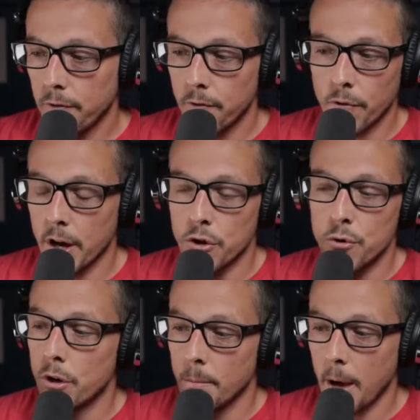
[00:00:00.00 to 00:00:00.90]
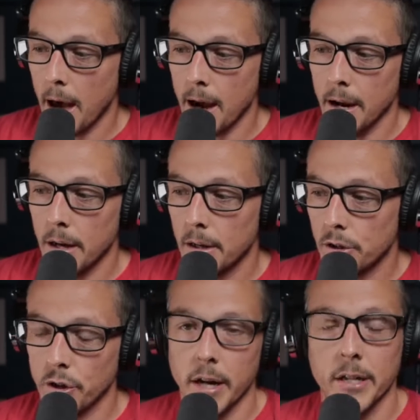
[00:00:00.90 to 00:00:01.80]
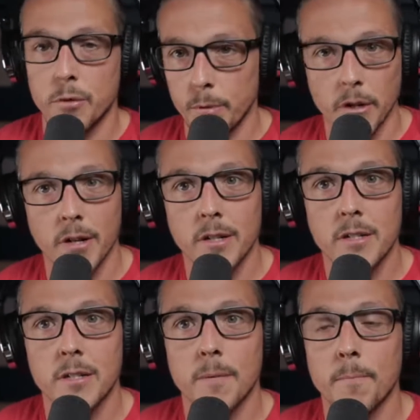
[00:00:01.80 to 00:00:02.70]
that you can pay to get experience.